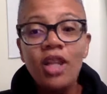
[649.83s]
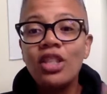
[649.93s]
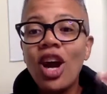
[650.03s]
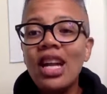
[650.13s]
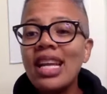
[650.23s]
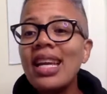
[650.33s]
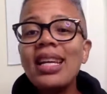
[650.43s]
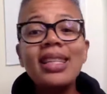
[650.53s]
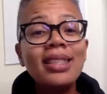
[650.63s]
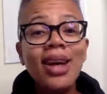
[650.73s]

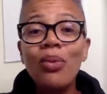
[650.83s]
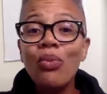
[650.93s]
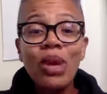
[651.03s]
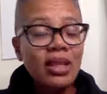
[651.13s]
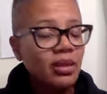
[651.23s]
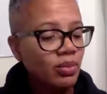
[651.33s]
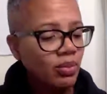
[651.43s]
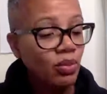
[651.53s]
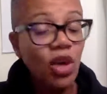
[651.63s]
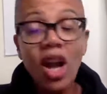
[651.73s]
Darlene
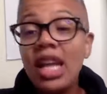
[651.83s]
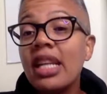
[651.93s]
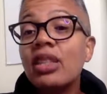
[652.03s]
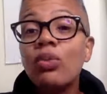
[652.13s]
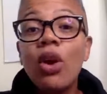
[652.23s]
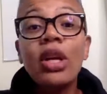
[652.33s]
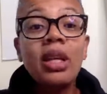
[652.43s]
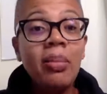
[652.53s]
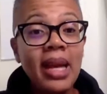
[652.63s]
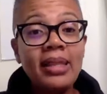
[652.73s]
is working
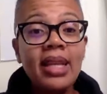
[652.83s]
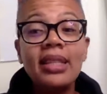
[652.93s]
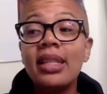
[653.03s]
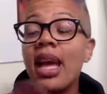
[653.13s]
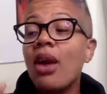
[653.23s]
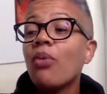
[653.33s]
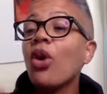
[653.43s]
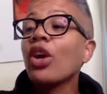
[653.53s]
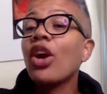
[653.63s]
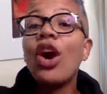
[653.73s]
the plantation and
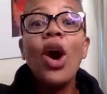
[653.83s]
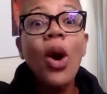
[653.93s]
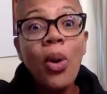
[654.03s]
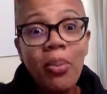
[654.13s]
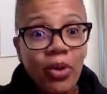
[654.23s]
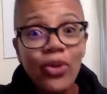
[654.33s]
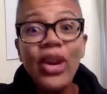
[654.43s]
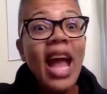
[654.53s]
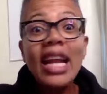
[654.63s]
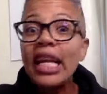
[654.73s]
working her own,
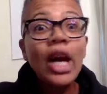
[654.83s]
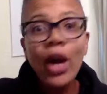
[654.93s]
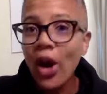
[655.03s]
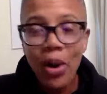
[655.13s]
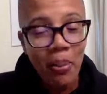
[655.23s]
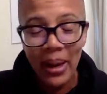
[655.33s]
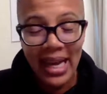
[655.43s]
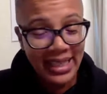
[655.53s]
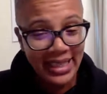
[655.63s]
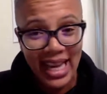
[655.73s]
creating her own
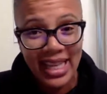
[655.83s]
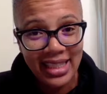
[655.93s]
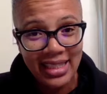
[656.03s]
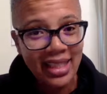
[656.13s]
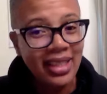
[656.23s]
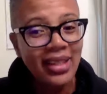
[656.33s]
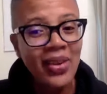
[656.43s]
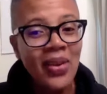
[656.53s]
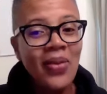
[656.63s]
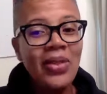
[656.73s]
plantation.
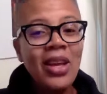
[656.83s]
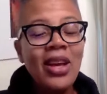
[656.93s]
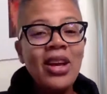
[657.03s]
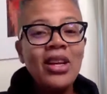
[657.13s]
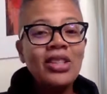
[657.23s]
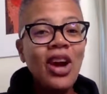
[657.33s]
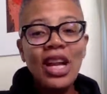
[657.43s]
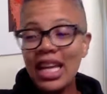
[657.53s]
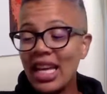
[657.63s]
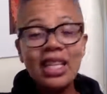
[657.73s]

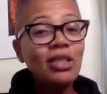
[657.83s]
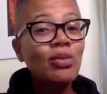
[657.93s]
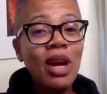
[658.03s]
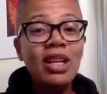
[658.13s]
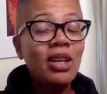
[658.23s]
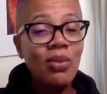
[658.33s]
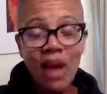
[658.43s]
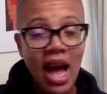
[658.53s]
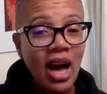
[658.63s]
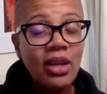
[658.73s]
Darlene is running
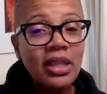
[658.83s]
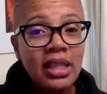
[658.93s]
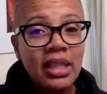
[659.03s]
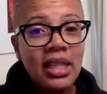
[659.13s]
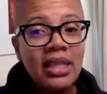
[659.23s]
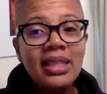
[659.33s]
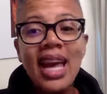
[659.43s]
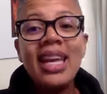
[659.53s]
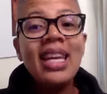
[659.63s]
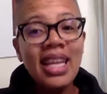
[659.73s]
around
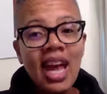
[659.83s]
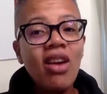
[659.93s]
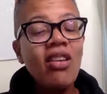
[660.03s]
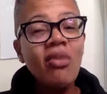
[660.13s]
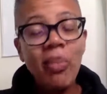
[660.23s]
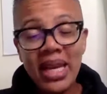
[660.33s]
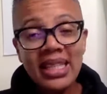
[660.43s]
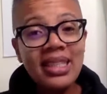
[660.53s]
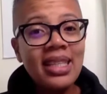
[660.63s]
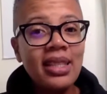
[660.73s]
taking care of
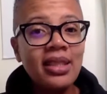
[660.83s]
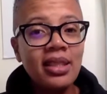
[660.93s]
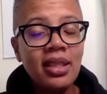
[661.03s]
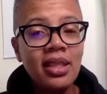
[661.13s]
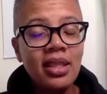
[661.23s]
business.